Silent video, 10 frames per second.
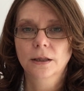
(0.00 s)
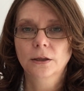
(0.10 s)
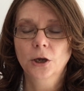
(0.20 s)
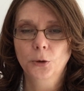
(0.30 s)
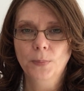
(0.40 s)

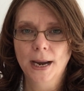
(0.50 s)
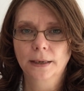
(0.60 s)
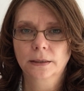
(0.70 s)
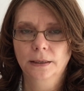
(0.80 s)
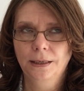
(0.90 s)
go
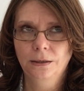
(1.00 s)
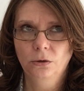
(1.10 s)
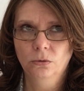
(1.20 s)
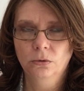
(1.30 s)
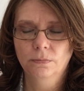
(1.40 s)
back in
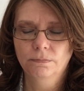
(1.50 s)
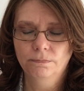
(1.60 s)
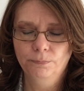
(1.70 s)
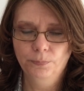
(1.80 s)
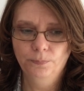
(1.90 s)
your
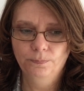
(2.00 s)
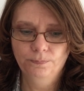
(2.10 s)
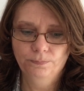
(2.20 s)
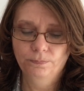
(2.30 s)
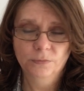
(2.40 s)

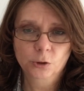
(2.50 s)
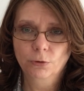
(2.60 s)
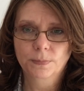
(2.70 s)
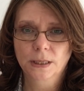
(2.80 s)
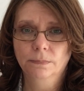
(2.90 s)

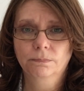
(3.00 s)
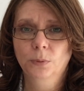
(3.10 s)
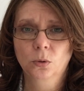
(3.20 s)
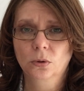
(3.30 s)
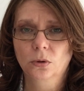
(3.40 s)
scripting
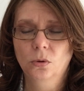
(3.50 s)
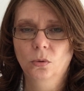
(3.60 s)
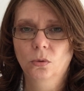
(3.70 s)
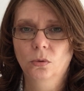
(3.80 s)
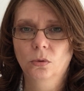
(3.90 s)
book
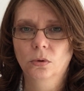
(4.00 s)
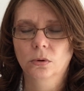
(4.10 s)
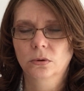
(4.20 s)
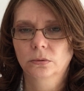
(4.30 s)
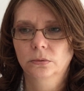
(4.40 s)
or
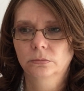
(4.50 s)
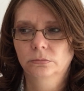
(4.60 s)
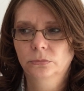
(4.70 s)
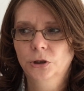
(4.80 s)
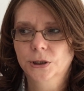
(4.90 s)

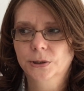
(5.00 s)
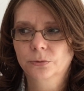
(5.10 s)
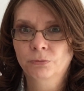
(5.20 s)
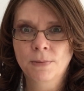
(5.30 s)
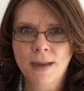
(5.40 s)
just
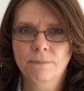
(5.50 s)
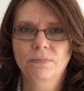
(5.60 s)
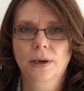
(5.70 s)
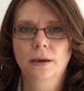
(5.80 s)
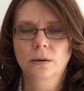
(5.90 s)

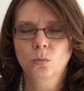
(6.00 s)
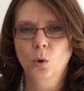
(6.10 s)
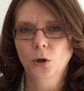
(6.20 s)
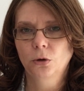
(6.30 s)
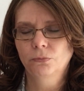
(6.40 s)
remember
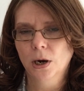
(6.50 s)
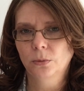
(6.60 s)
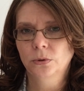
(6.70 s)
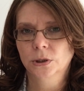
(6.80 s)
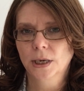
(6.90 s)
what you
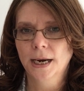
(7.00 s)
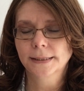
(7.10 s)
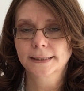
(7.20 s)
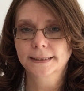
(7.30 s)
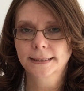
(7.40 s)
wrote and
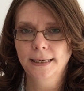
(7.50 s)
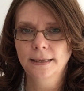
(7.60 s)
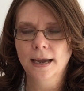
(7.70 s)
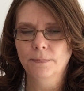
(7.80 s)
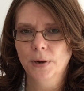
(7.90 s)
see
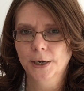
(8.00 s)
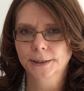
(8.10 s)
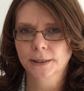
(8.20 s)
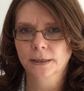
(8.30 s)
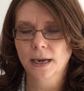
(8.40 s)
that
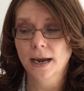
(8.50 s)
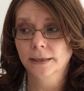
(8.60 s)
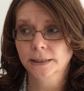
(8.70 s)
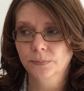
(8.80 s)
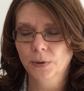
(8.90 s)
person
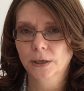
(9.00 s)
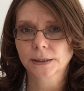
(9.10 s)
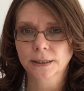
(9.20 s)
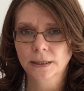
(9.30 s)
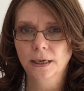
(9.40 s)
as the
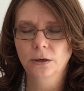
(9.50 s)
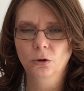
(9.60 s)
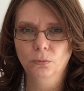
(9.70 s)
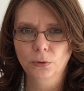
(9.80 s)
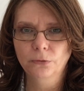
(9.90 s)
person in your
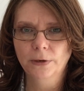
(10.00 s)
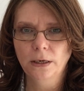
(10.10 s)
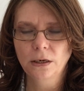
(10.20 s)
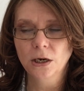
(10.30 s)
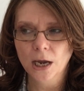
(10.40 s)
movie.
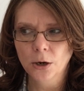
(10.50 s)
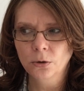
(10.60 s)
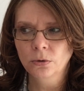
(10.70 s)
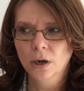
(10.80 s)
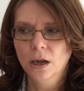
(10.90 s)

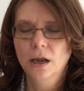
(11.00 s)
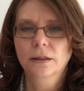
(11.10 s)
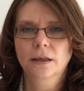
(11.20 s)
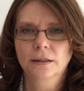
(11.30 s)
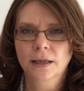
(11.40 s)
Know
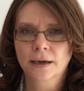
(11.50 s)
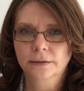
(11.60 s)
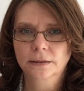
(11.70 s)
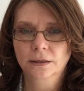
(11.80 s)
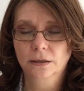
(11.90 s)
that
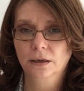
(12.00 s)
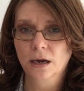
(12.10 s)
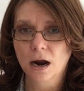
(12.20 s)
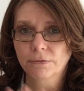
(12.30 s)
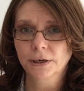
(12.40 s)
the
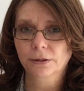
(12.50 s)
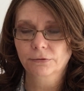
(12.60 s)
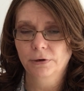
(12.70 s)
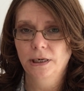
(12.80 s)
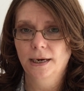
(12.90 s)
current
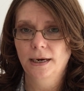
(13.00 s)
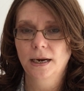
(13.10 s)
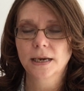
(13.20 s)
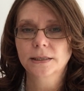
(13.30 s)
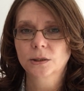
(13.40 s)
3D
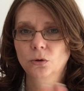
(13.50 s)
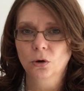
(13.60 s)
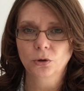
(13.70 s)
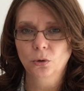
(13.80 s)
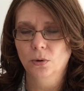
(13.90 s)
is
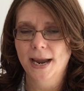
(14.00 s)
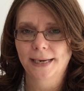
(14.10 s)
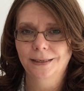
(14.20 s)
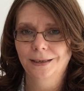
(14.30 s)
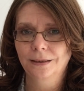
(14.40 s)
not your
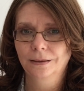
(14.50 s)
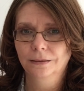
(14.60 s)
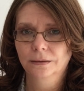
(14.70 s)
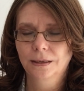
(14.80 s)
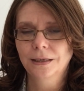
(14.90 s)
ending.
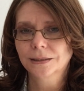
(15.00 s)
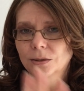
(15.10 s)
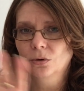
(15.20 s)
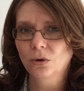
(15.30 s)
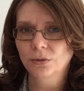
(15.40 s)
It's
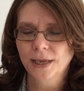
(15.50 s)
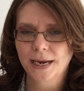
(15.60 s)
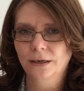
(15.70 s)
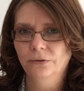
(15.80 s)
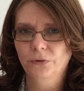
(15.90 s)
not the
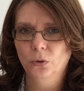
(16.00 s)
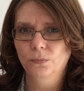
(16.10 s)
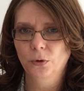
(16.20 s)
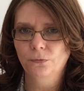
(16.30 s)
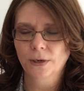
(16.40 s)
end of your
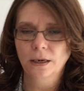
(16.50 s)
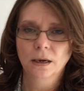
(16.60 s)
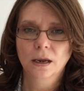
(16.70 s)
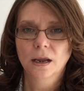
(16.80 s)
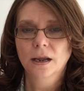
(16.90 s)
movie.
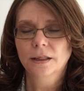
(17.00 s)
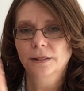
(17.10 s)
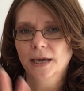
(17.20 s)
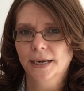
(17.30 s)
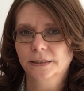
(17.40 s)

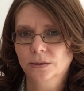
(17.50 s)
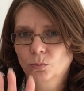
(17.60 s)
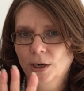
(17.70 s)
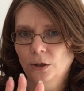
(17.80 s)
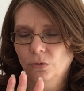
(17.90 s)
That
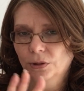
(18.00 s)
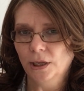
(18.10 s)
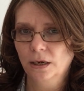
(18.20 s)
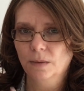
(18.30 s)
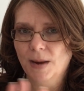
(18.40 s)
when you
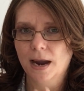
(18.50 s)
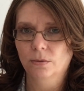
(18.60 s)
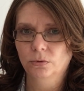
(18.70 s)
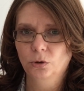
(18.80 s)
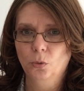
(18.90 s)
think
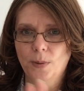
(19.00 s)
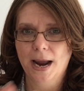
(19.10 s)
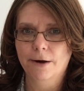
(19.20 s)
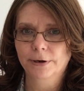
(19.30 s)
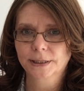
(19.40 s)
about your
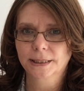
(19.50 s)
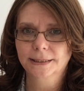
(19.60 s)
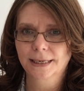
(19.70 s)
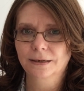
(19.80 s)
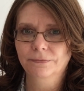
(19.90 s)
parents,
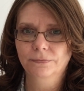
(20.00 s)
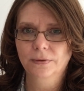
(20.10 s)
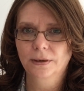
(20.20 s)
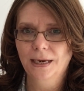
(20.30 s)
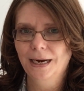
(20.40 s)
instead of
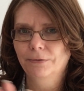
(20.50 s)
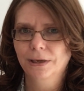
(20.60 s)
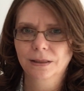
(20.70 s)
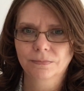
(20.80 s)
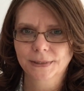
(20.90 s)

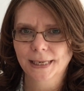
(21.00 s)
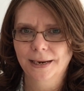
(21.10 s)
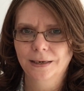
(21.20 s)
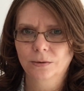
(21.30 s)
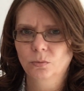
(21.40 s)
hearing them
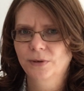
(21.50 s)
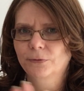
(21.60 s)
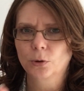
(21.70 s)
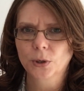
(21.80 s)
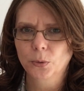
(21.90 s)
saying, we've
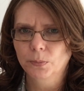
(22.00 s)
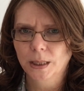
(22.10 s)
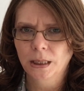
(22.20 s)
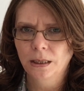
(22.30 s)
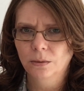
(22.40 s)
got no
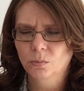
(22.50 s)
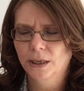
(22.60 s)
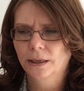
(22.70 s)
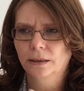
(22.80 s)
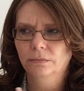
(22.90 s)
money and
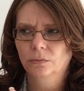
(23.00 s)
we're